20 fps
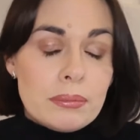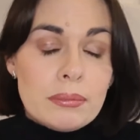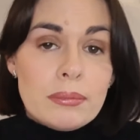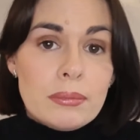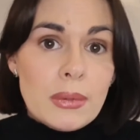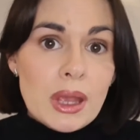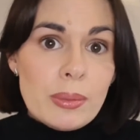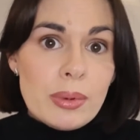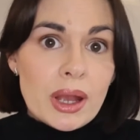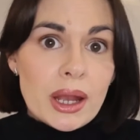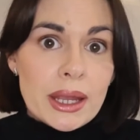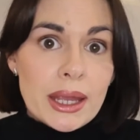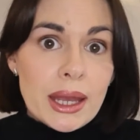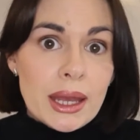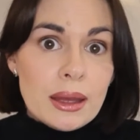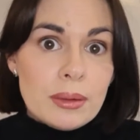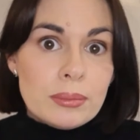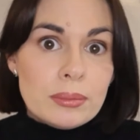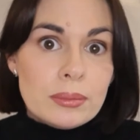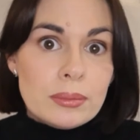Maybe I
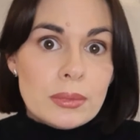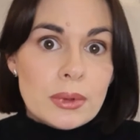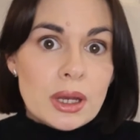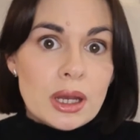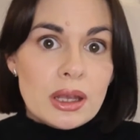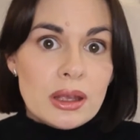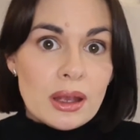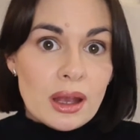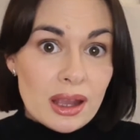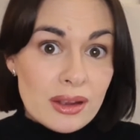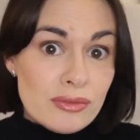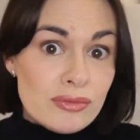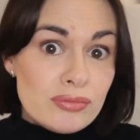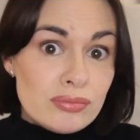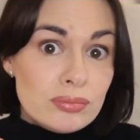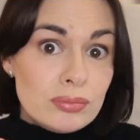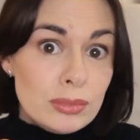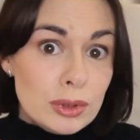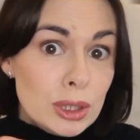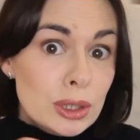am. I
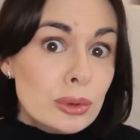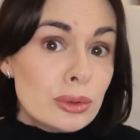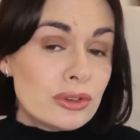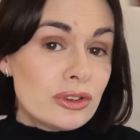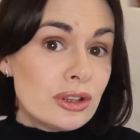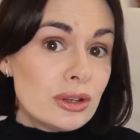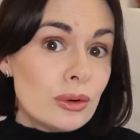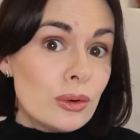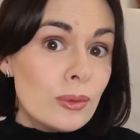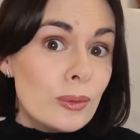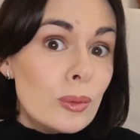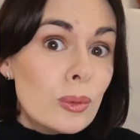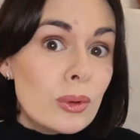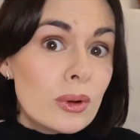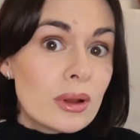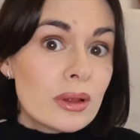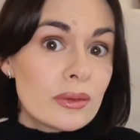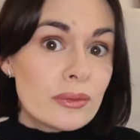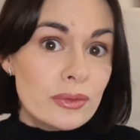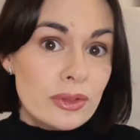looked at all
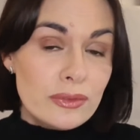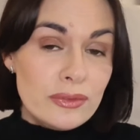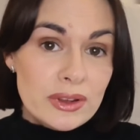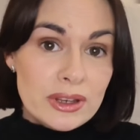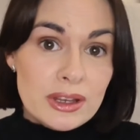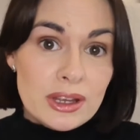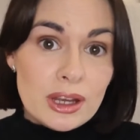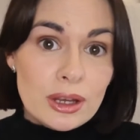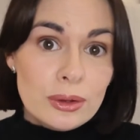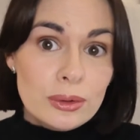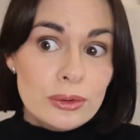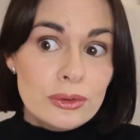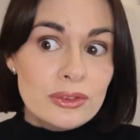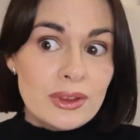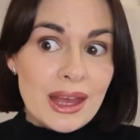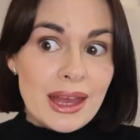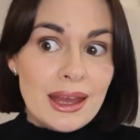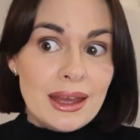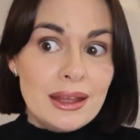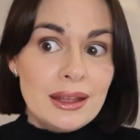of the videos
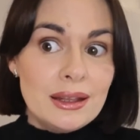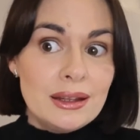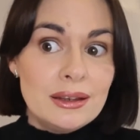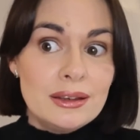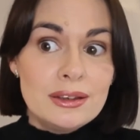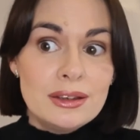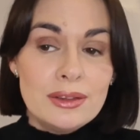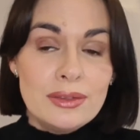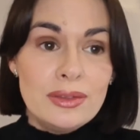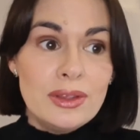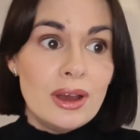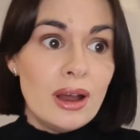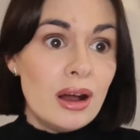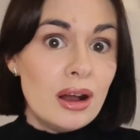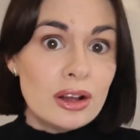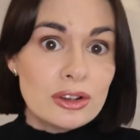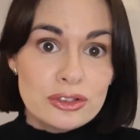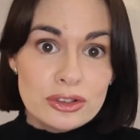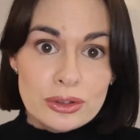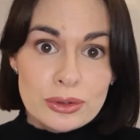and the
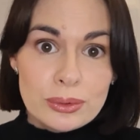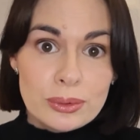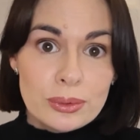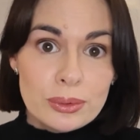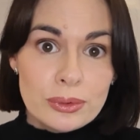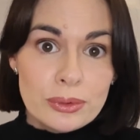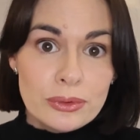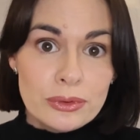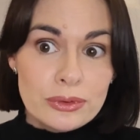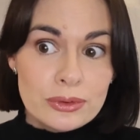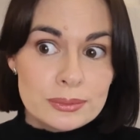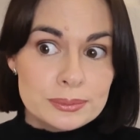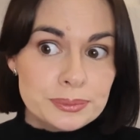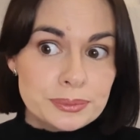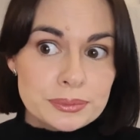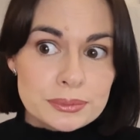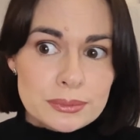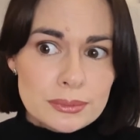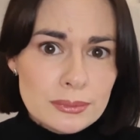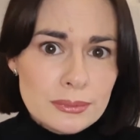articles
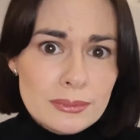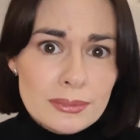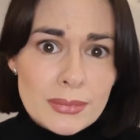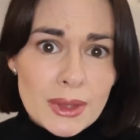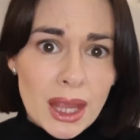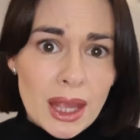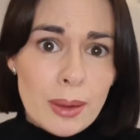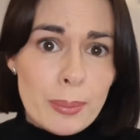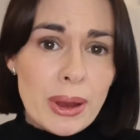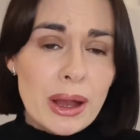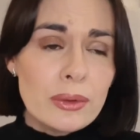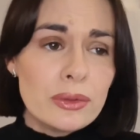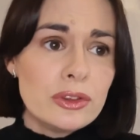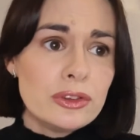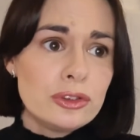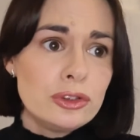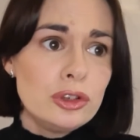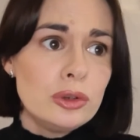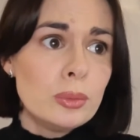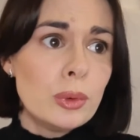about this
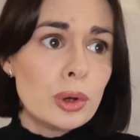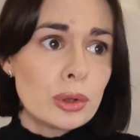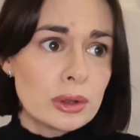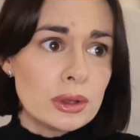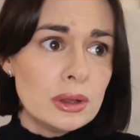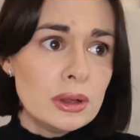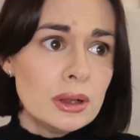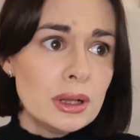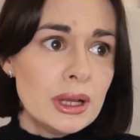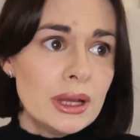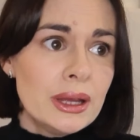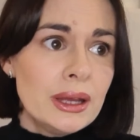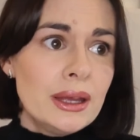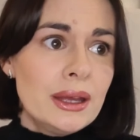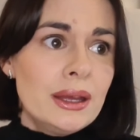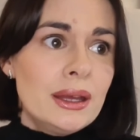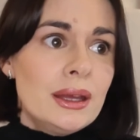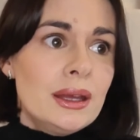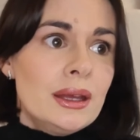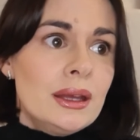new model.
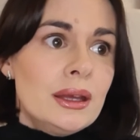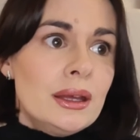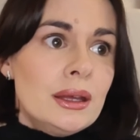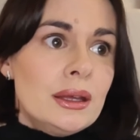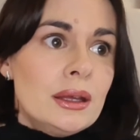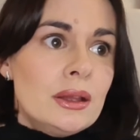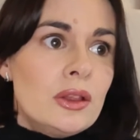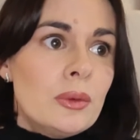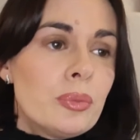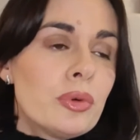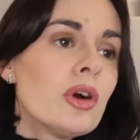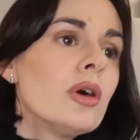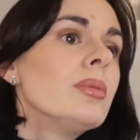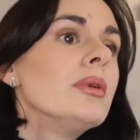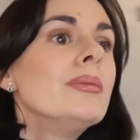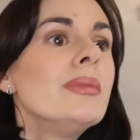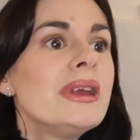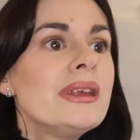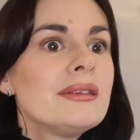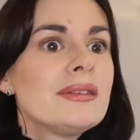The problem
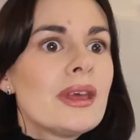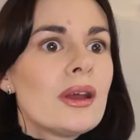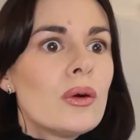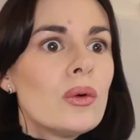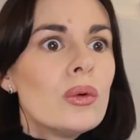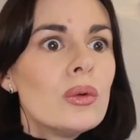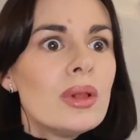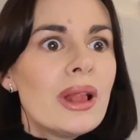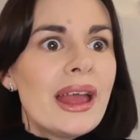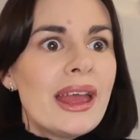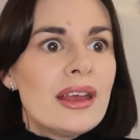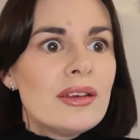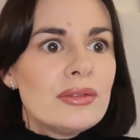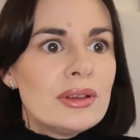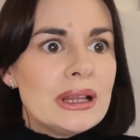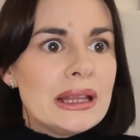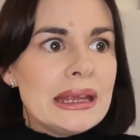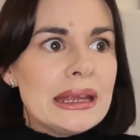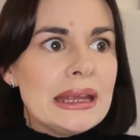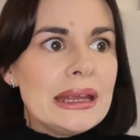is they're all
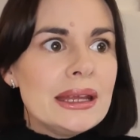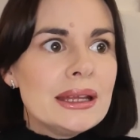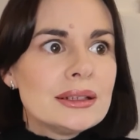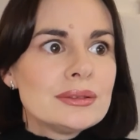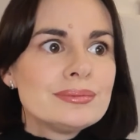heavily,